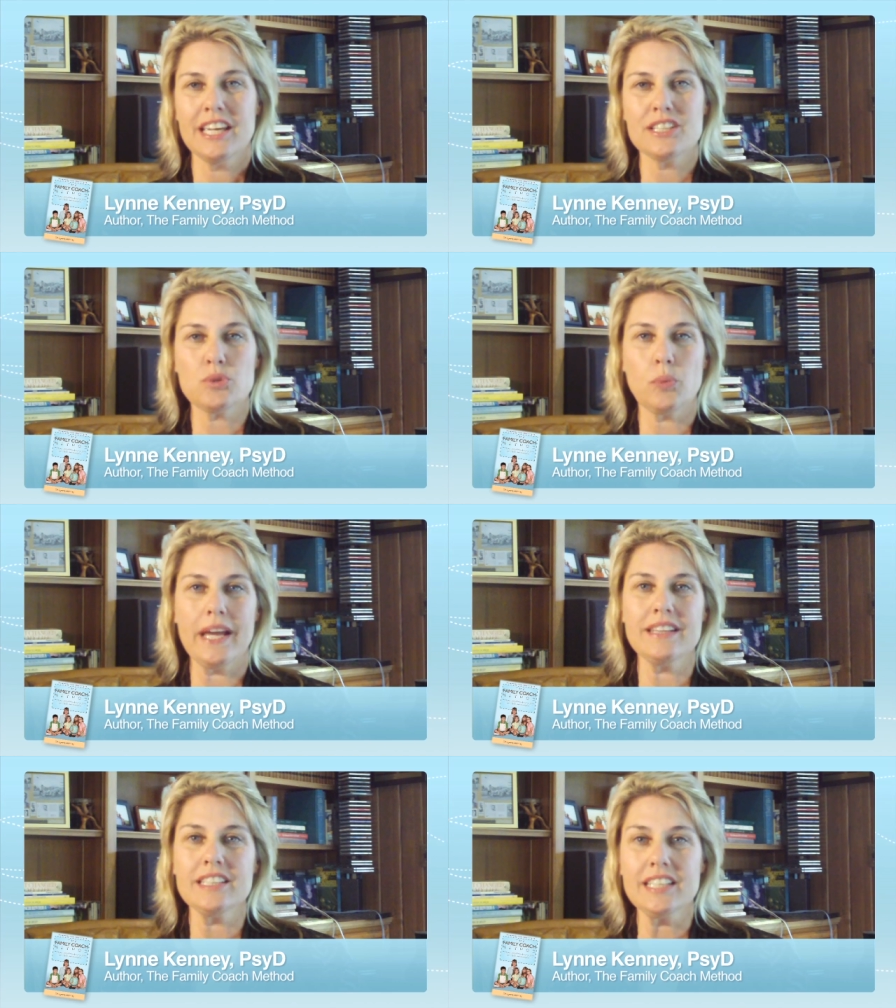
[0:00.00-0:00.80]
is
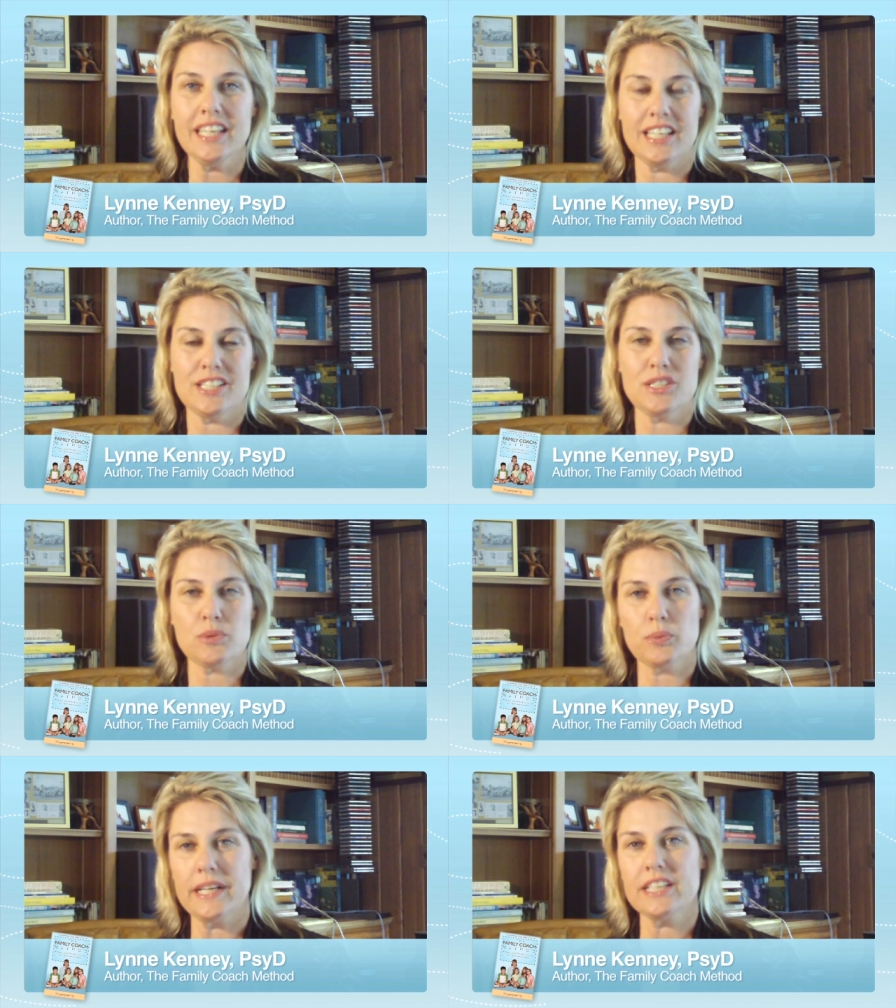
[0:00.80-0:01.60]
when the kids
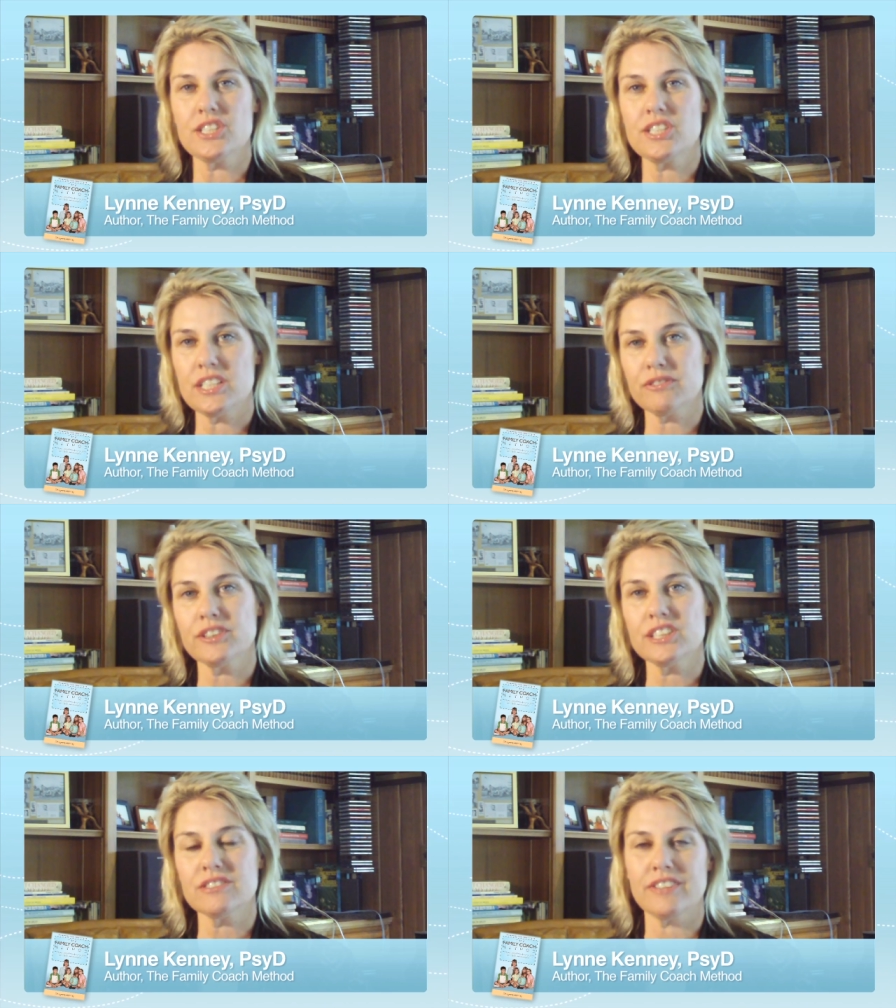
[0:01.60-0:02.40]
reach
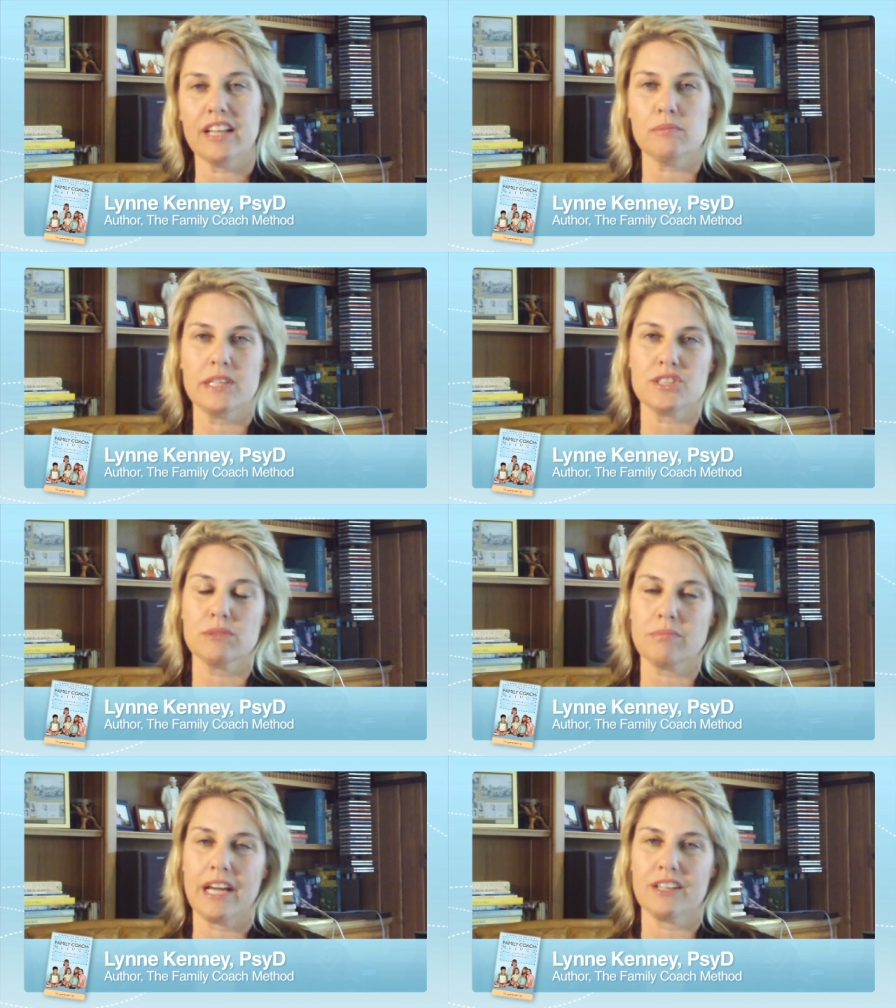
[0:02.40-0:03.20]
different
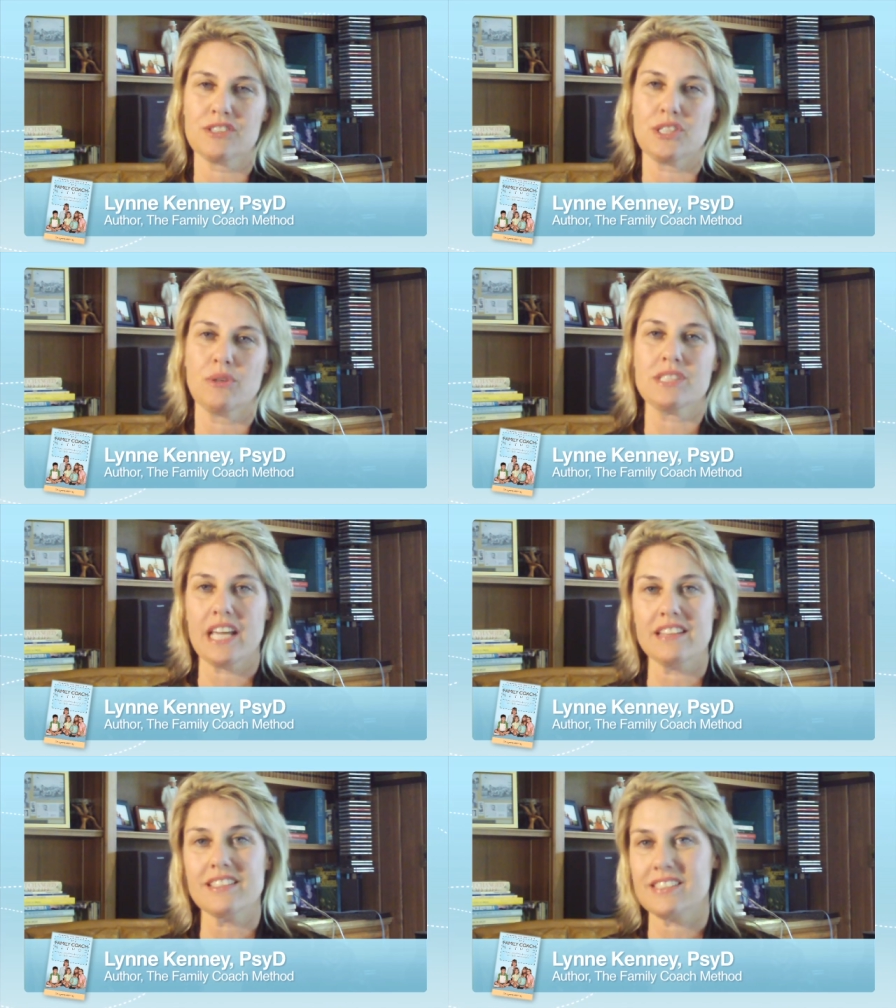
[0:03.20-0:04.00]
developmental milestones
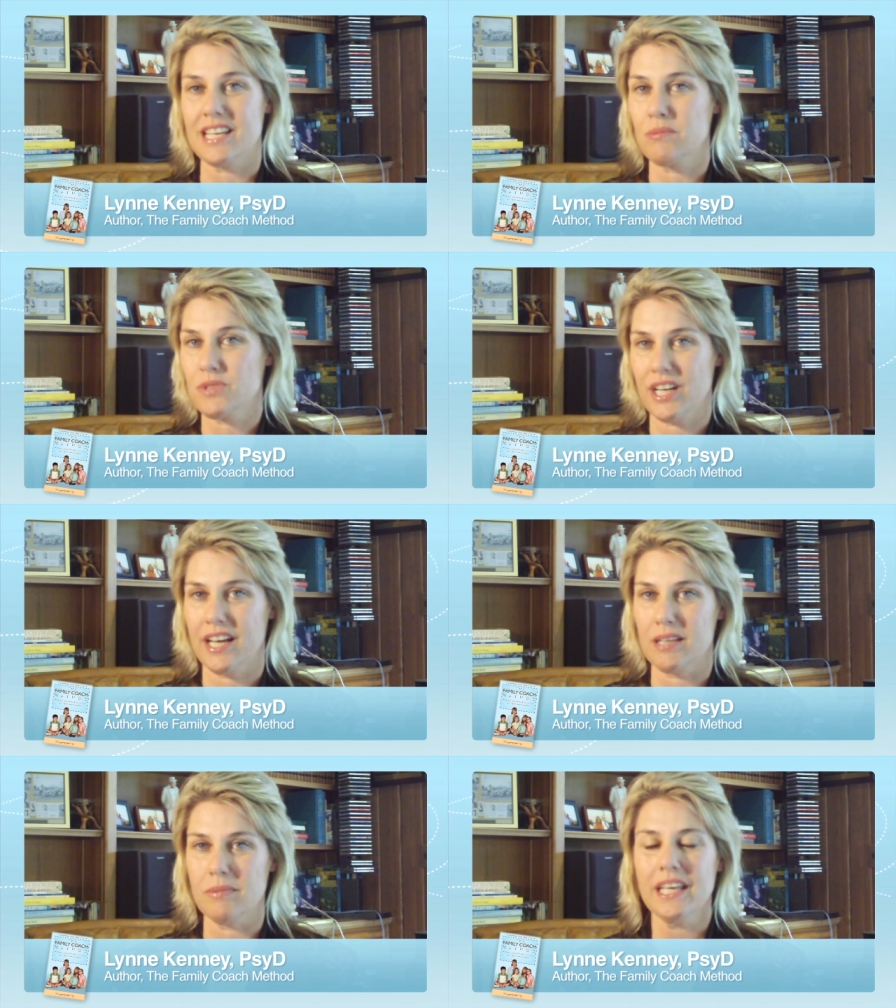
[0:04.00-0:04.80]
at the same
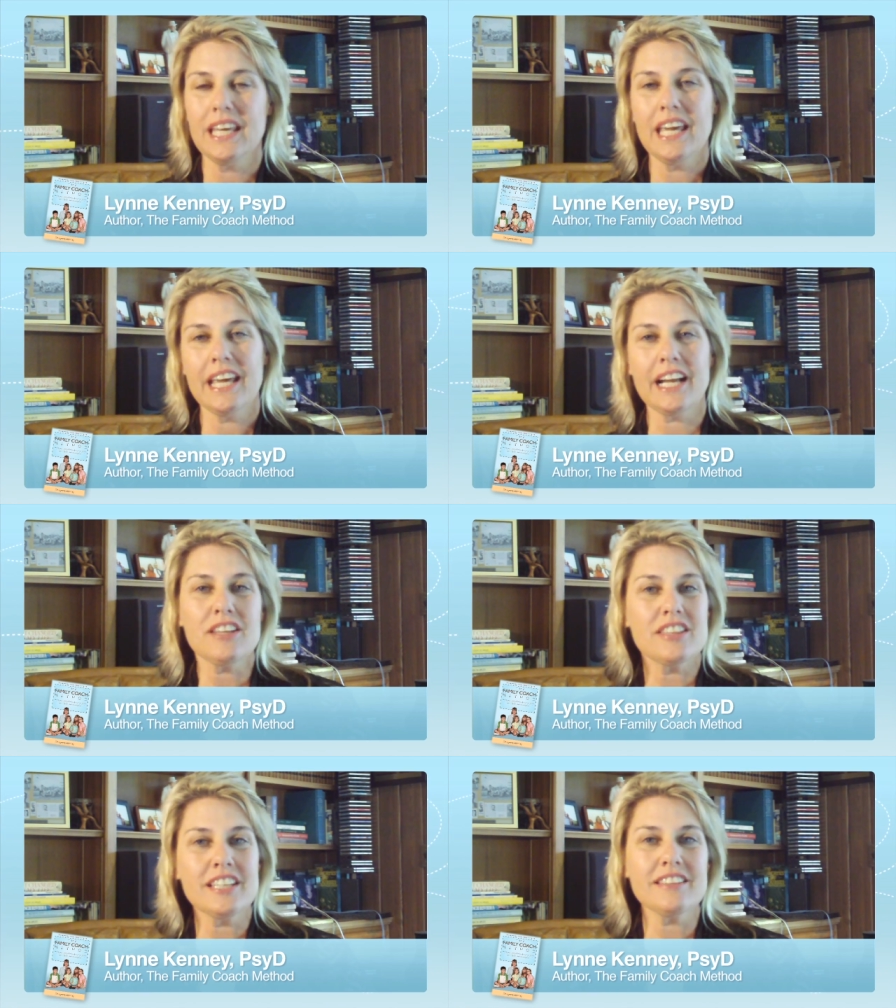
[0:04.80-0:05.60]
time. And
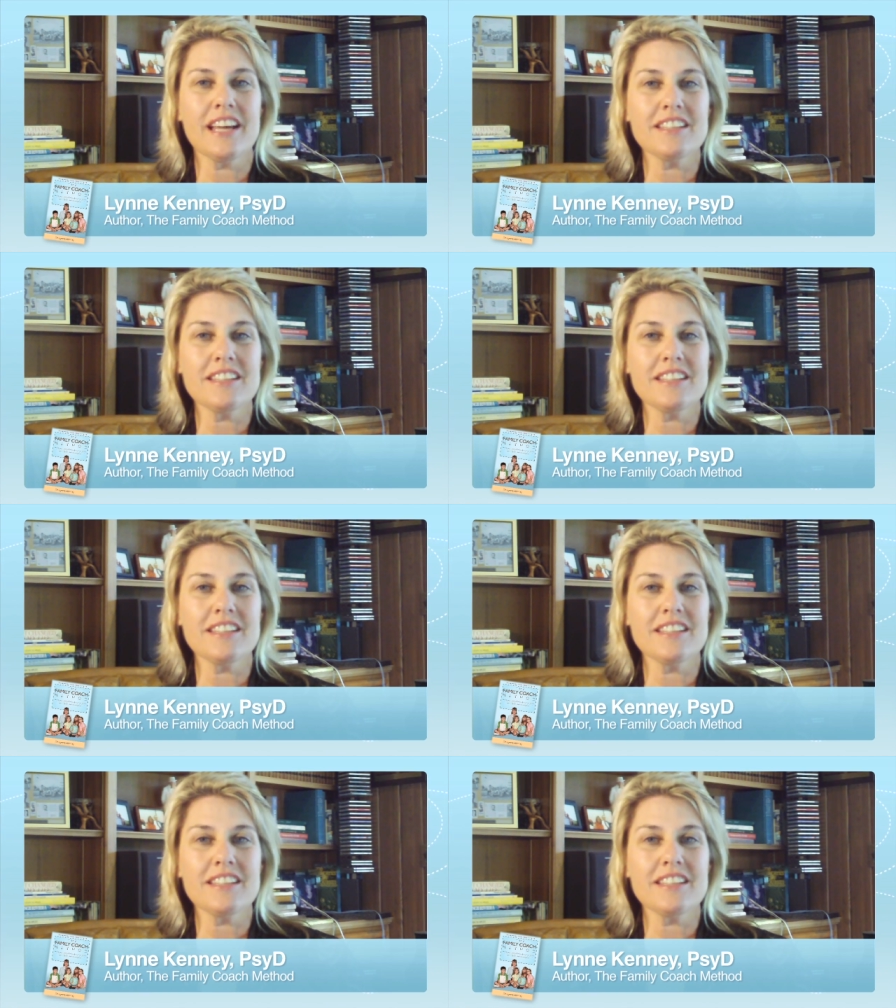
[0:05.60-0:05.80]
I think